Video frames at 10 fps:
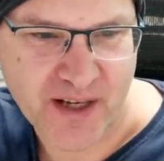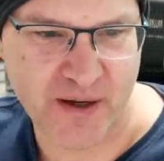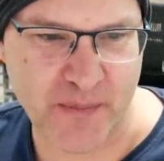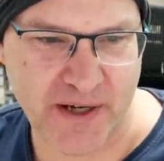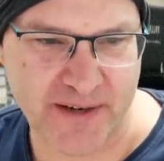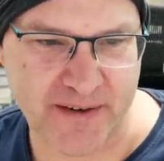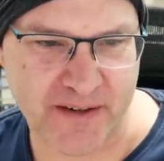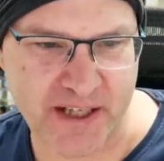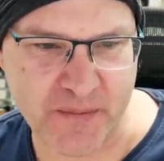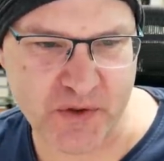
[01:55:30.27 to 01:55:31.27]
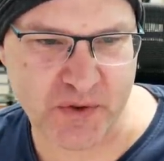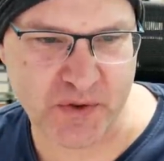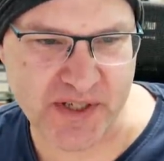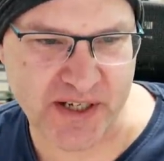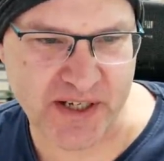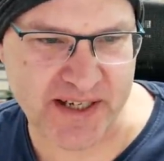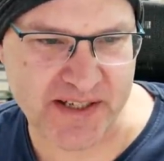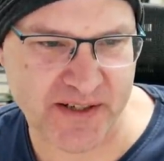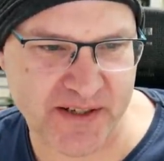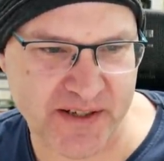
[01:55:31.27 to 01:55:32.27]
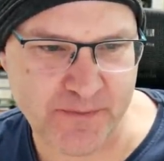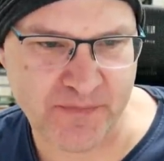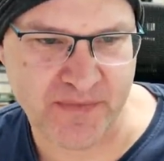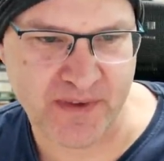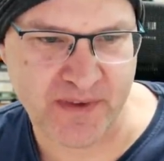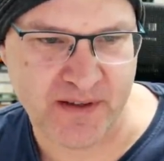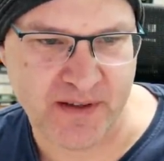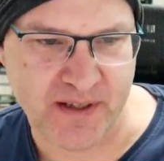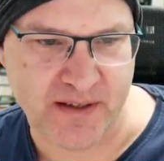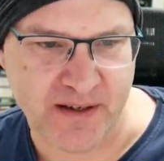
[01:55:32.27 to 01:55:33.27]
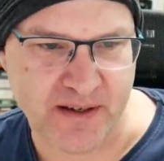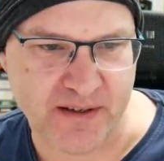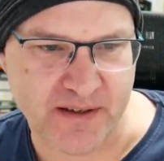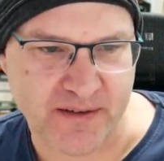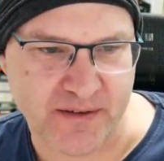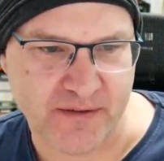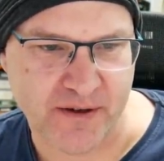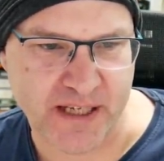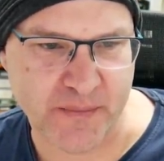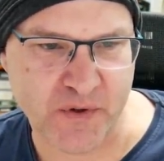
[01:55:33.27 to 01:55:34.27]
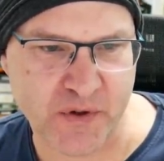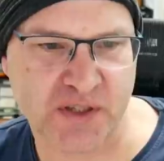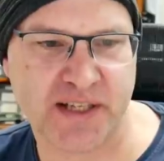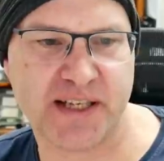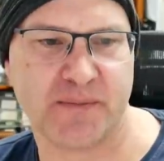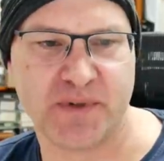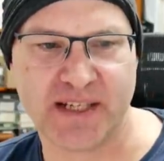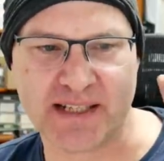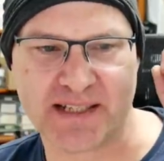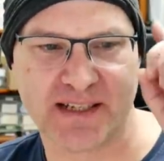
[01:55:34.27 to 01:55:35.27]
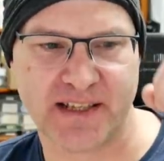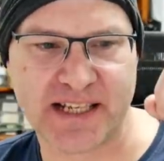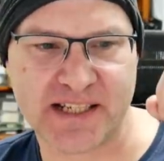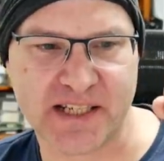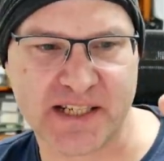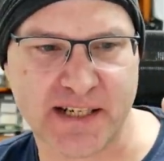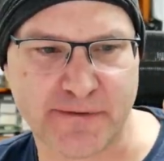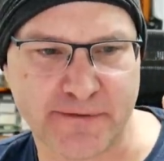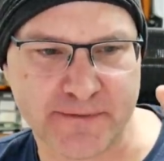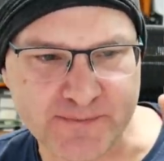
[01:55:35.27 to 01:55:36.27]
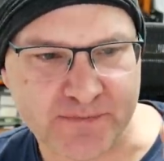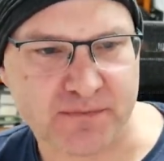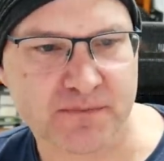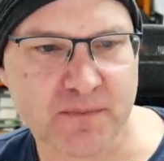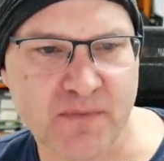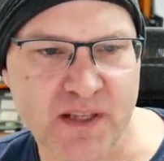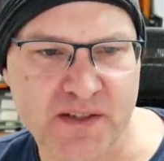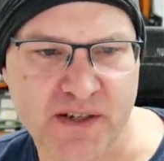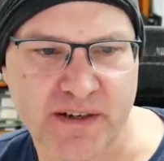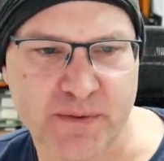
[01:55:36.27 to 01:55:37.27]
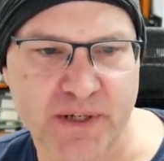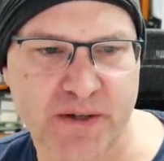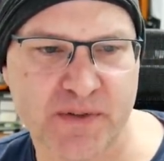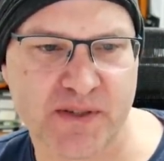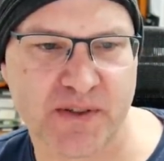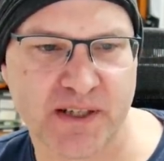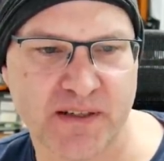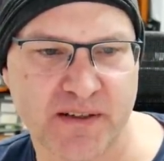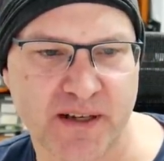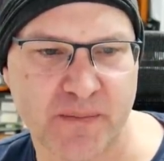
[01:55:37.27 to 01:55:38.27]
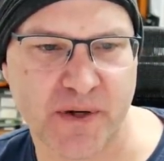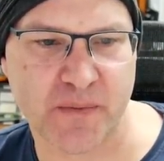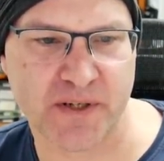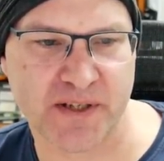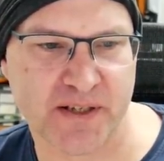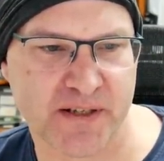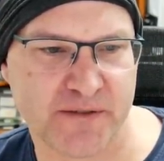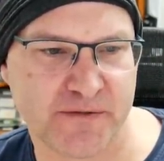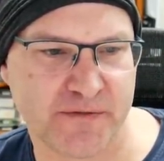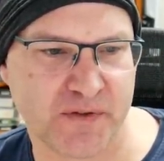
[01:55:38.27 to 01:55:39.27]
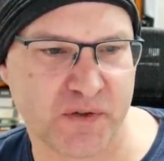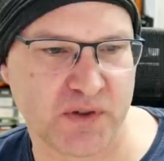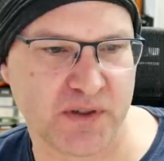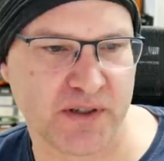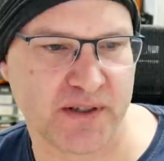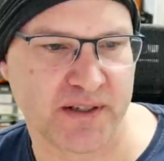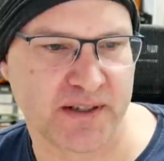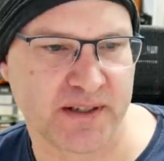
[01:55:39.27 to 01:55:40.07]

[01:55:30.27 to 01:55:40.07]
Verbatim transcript: I buy it. Oh, Chem Tools. Okay, so I, Tools Cleanium. Yes, that's the stuff. Sorry, when I was looking a moment ago for